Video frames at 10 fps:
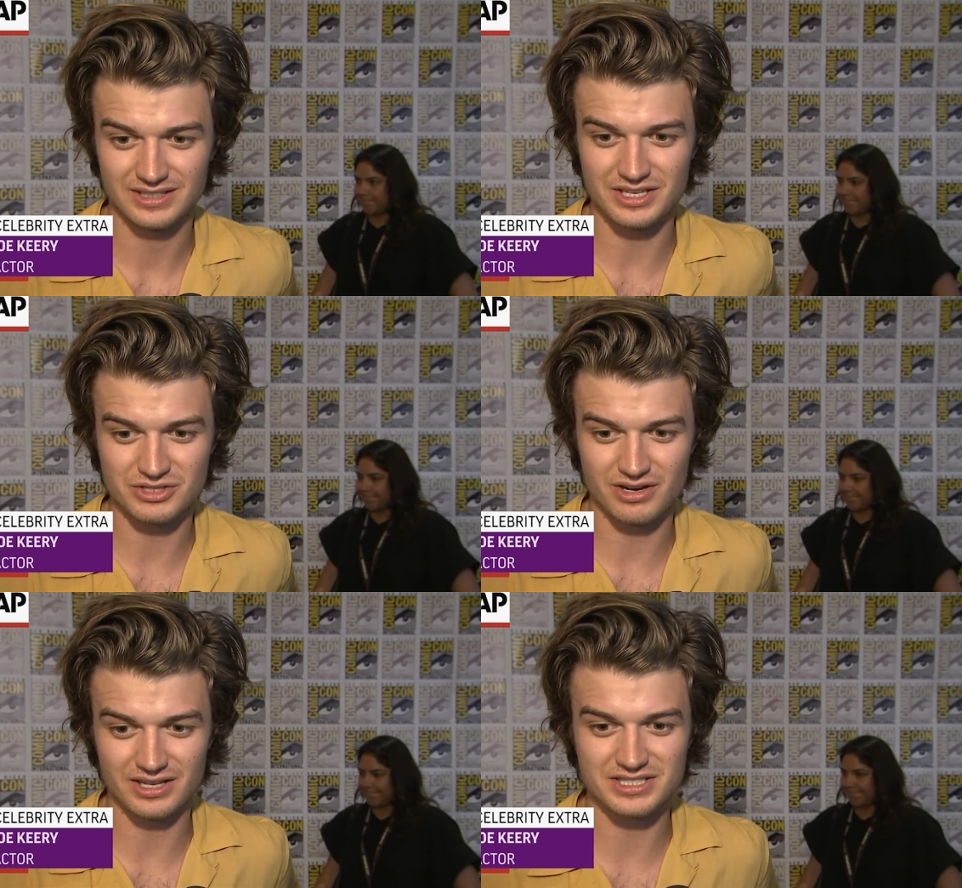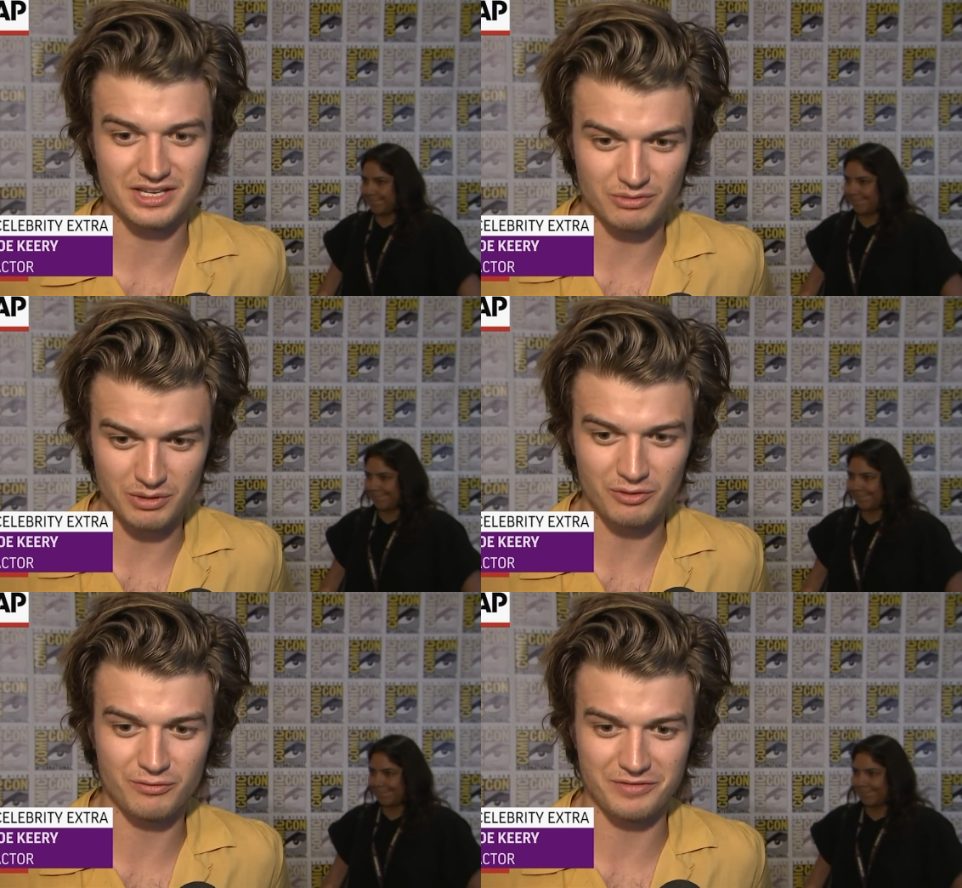Speaker 1: He's great. It's like a
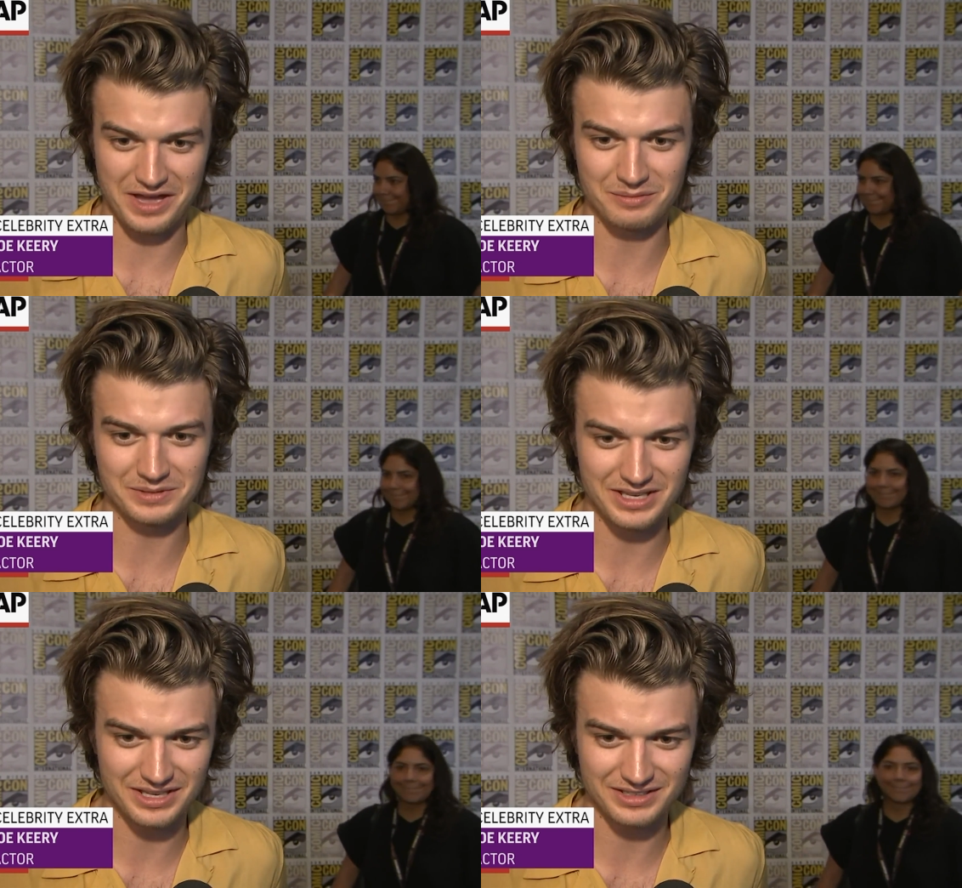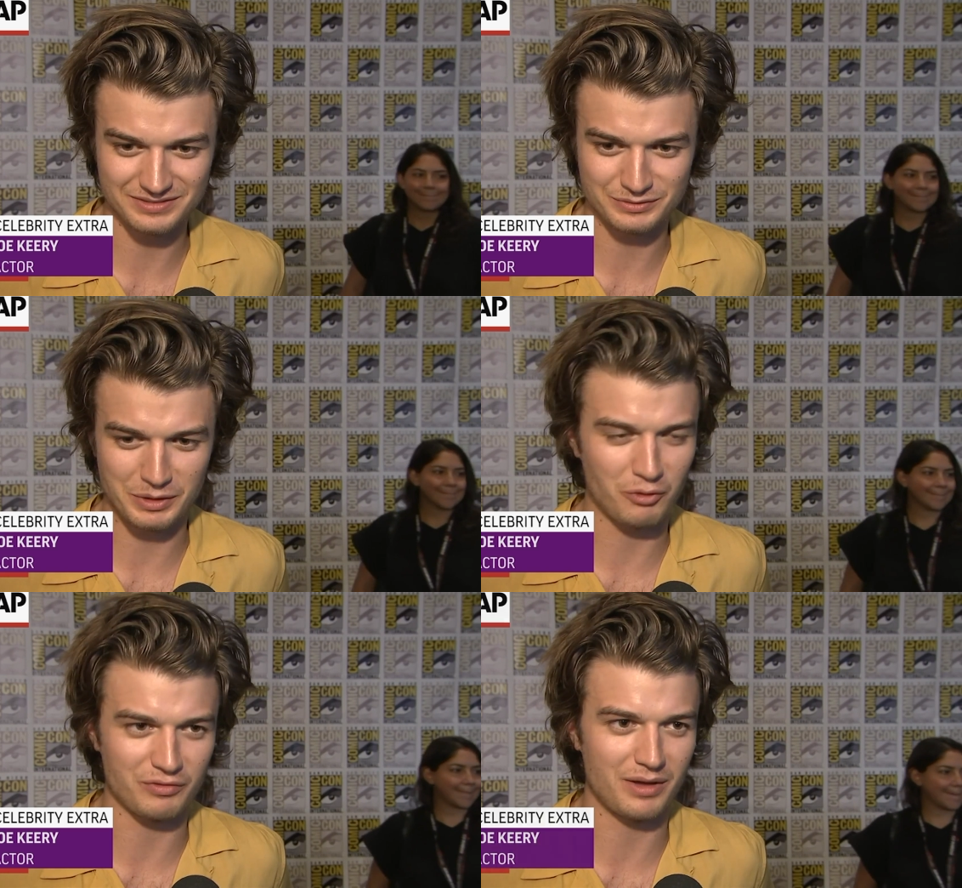real family.
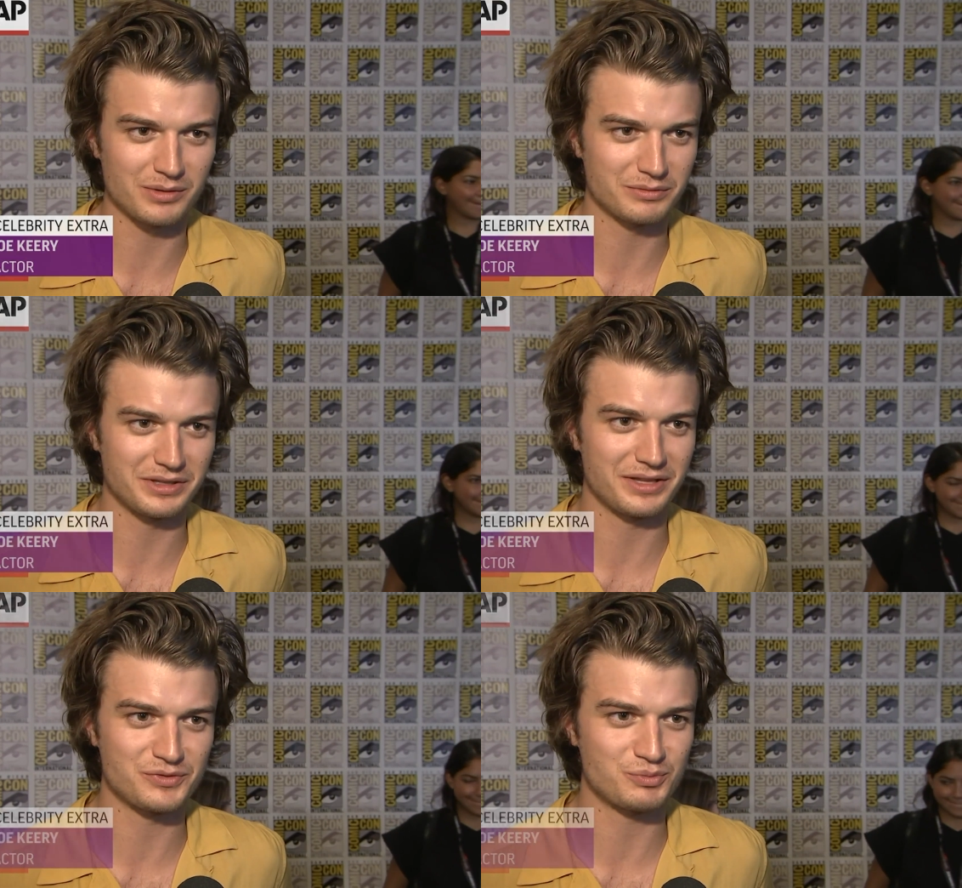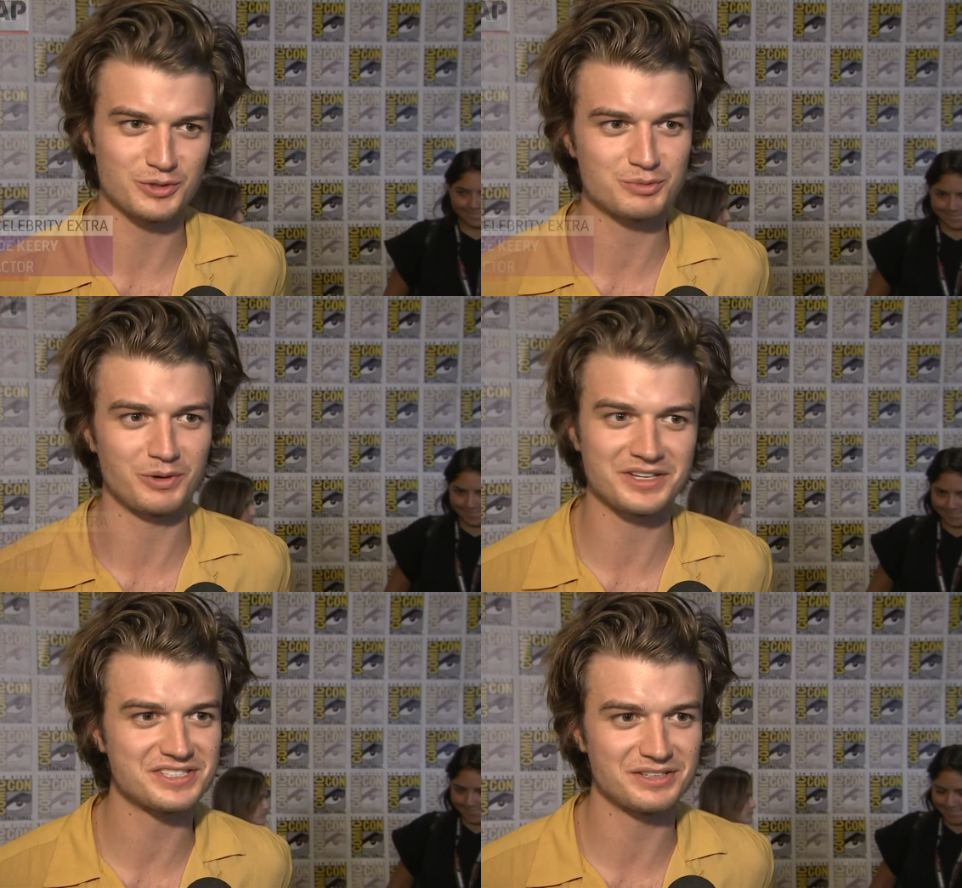My whole family really loves Bruce
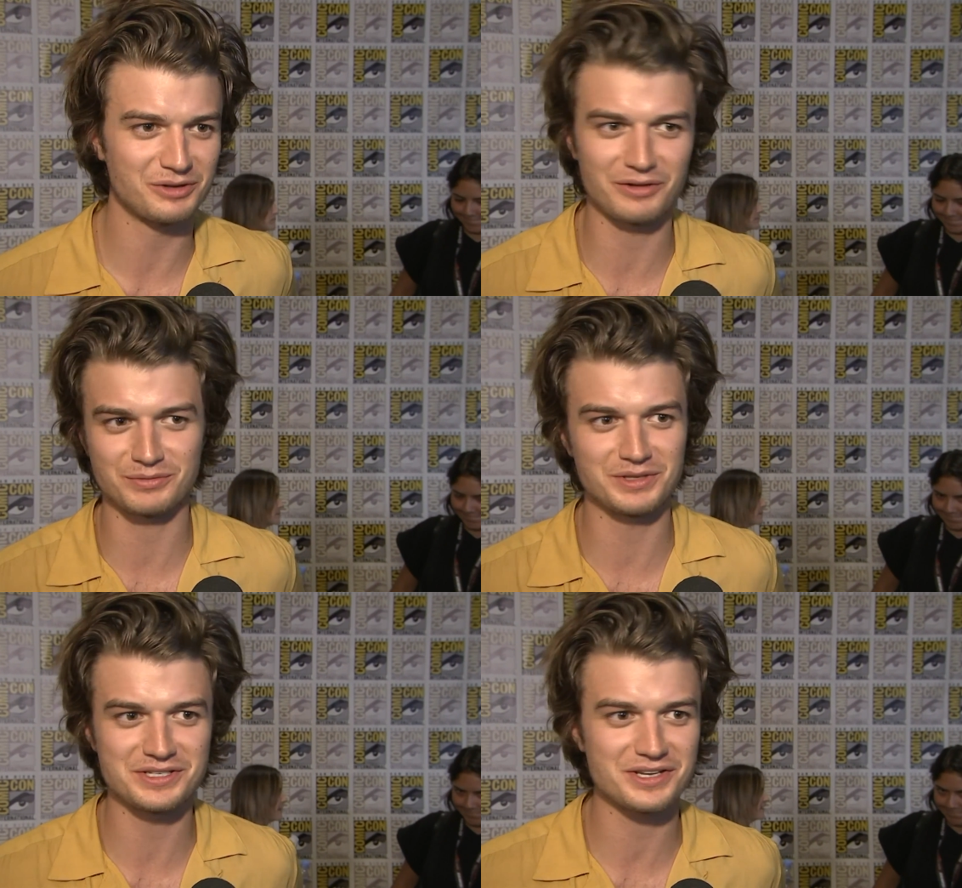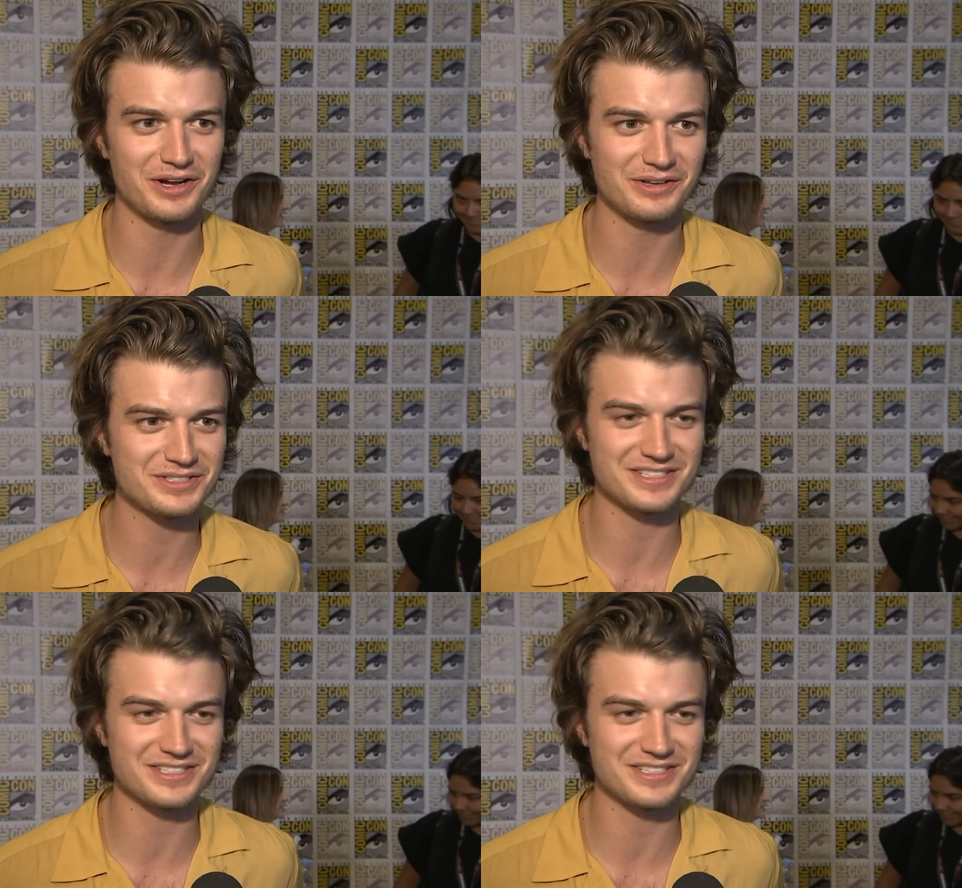Springsteen, all from the East Coast.